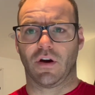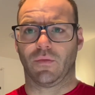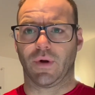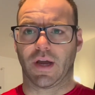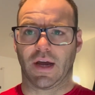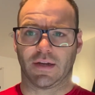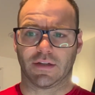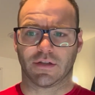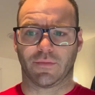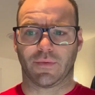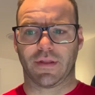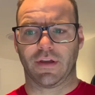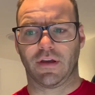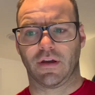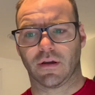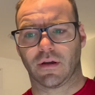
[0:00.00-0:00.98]
regardless of whether
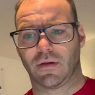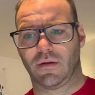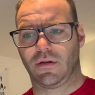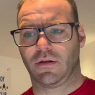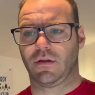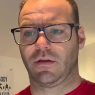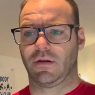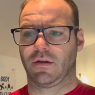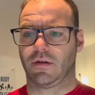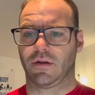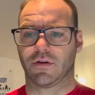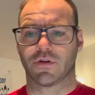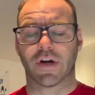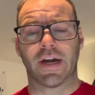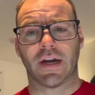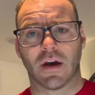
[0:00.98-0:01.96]
you're
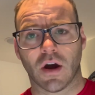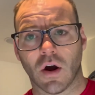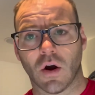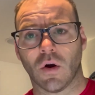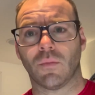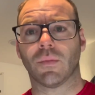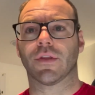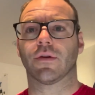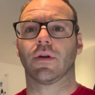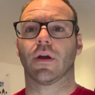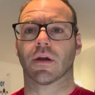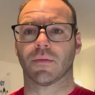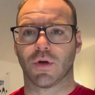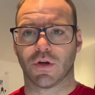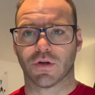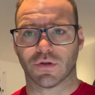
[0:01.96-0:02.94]
training at home, whether you're at a
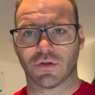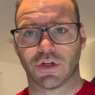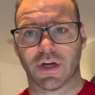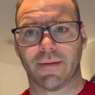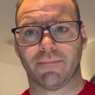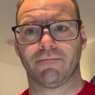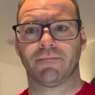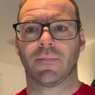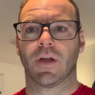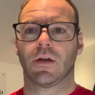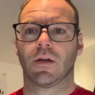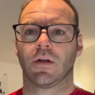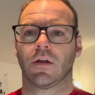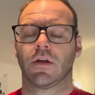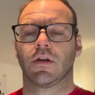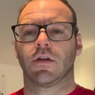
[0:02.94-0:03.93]
commercial gym.
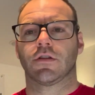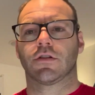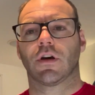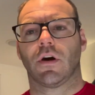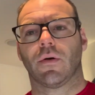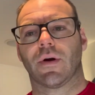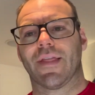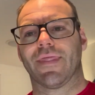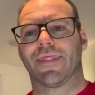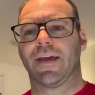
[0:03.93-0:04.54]
So